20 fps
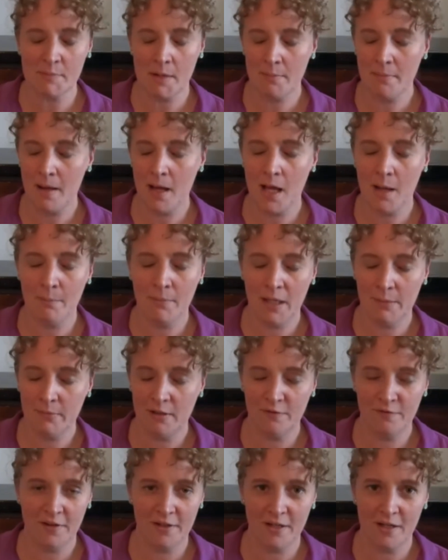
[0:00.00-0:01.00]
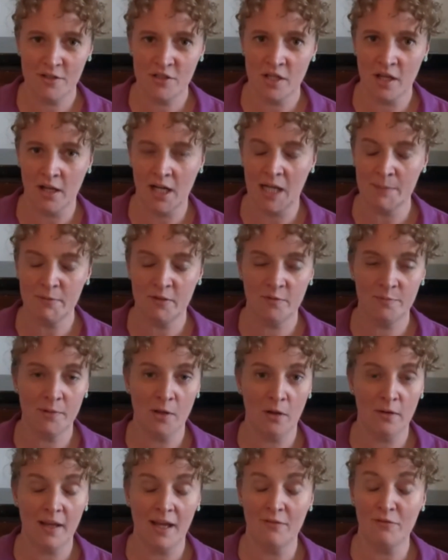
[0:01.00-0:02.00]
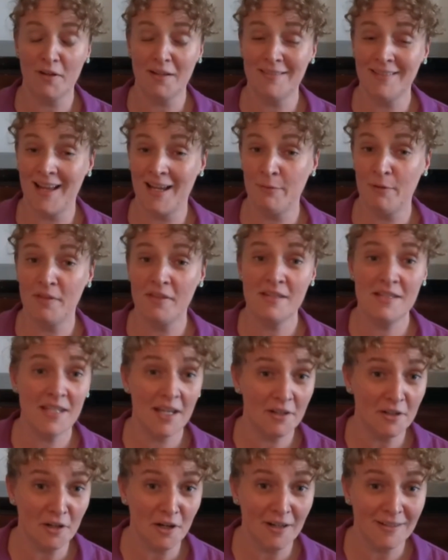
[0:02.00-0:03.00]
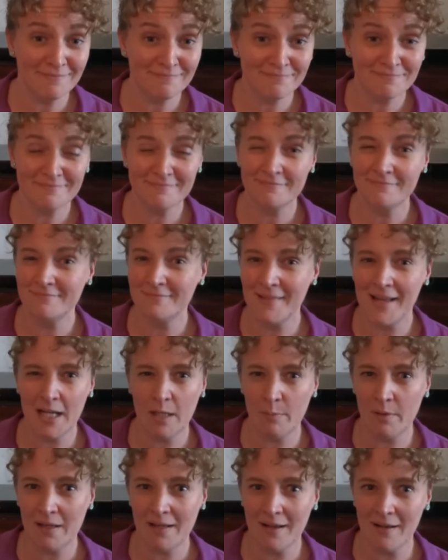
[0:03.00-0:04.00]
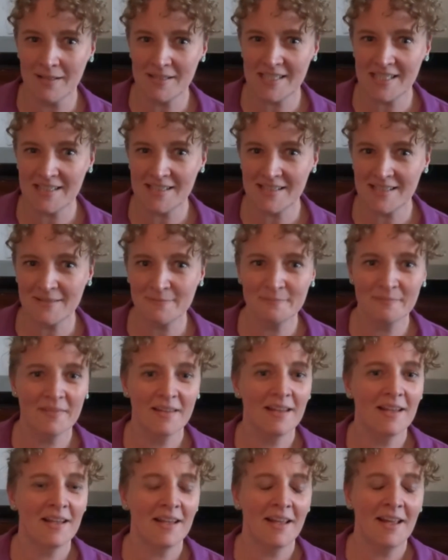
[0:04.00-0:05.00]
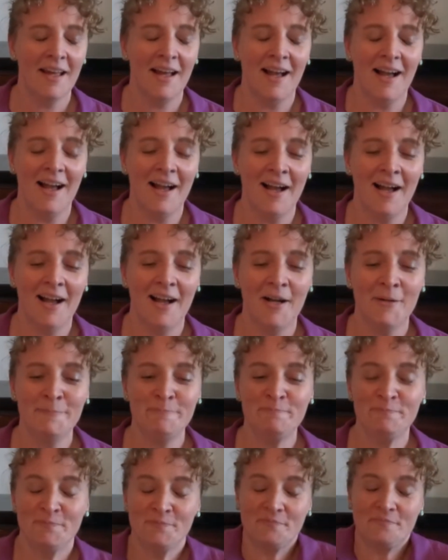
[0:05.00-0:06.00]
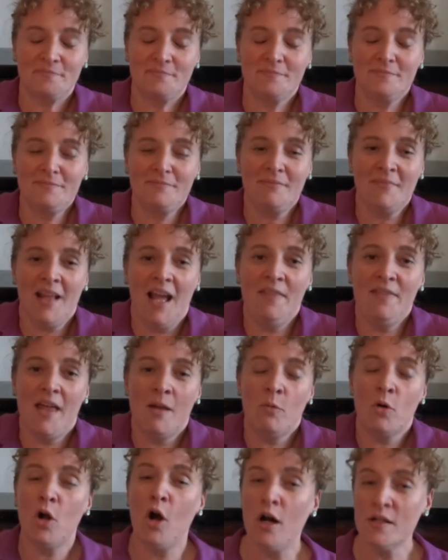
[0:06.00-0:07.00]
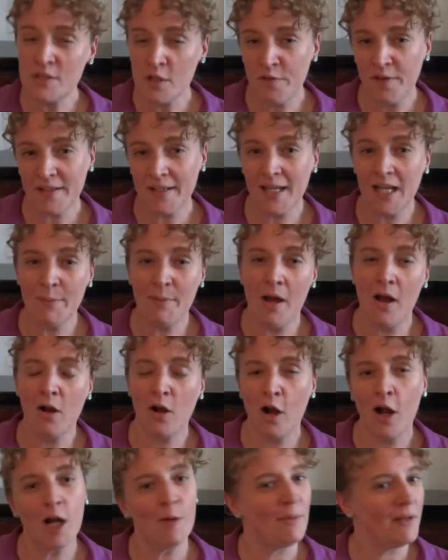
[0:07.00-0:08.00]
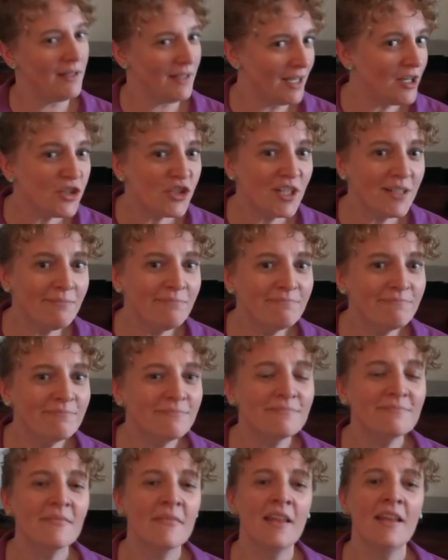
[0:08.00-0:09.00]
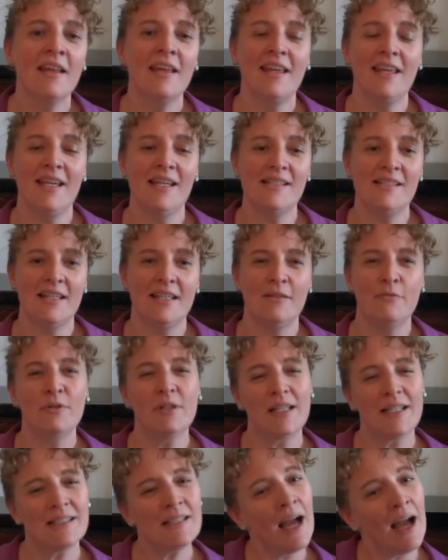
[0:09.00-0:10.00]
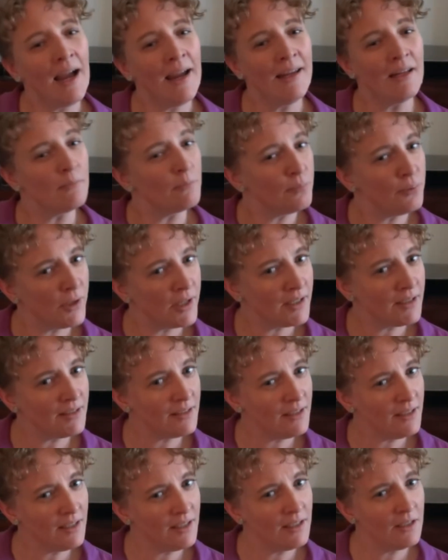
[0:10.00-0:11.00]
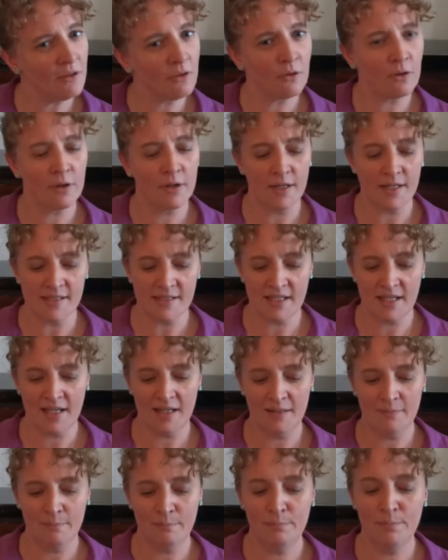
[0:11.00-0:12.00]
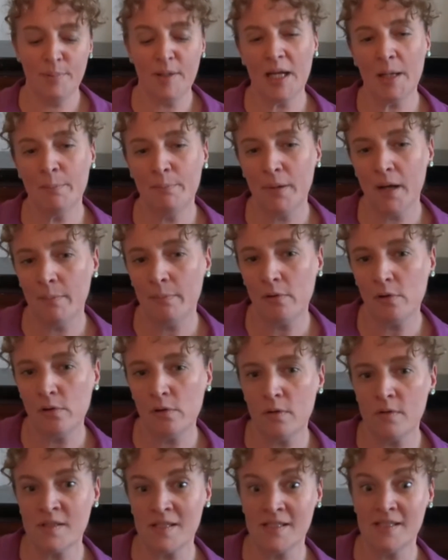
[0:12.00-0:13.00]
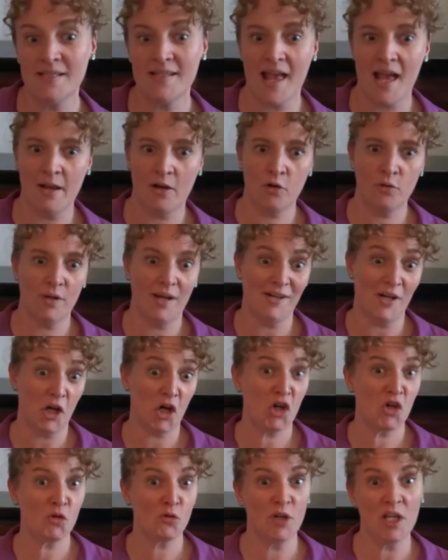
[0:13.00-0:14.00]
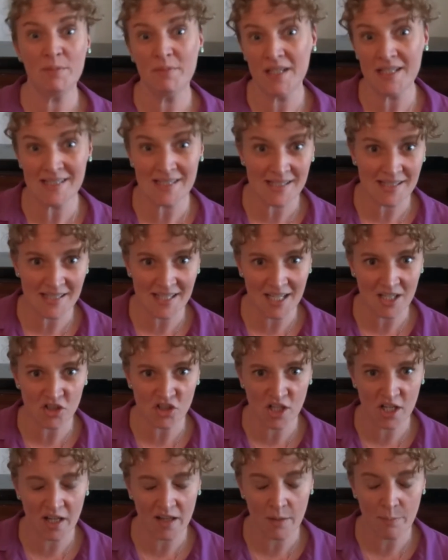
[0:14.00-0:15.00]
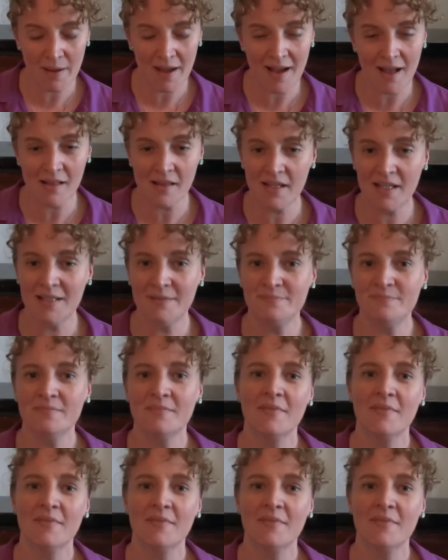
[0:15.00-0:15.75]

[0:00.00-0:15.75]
my mom made me finish a cup of milk every night with dinner. Anybody else's? And then we're also thinking about carbonation. Is it really tight and prickly, or is it big bubbles, and does that create a creamy sensation on the palate?